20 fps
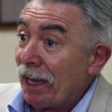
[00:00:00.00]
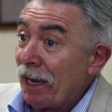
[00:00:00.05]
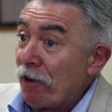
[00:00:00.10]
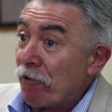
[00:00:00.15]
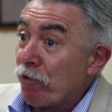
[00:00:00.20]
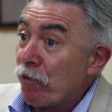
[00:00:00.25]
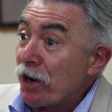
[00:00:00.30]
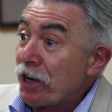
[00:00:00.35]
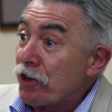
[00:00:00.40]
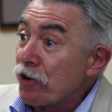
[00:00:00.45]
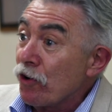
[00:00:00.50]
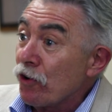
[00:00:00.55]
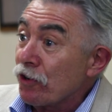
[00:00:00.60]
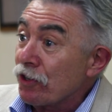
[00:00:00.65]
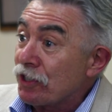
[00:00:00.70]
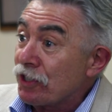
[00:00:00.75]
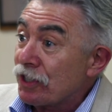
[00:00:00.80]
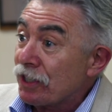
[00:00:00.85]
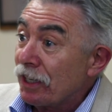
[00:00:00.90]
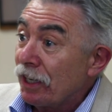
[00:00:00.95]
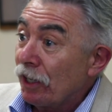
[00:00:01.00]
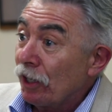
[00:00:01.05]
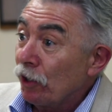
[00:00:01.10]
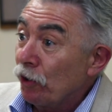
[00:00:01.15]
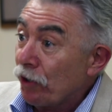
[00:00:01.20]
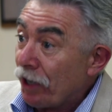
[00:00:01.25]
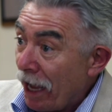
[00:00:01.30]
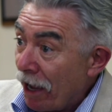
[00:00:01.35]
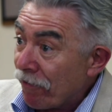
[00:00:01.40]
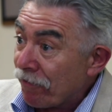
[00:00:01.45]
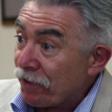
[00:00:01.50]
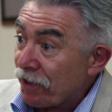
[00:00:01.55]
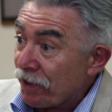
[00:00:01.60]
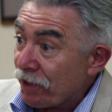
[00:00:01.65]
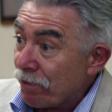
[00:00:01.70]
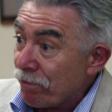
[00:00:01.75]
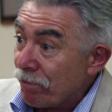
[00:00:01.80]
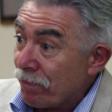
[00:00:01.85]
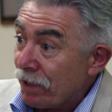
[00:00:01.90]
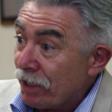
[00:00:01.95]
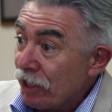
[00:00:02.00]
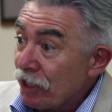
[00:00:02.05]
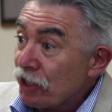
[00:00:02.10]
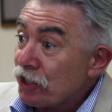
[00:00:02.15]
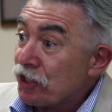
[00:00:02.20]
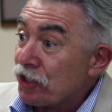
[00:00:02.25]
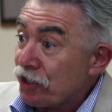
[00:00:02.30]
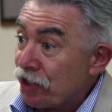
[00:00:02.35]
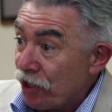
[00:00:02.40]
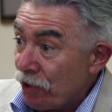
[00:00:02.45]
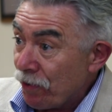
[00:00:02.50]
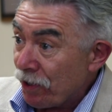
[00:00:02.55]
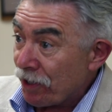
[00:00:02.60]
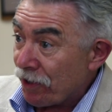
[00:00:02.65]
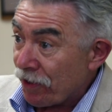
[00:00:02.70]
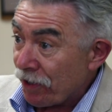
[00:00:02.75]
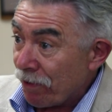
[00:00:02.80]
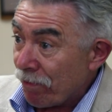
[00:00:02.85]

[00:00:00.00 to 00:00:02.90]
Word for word: if we don't look after them, steward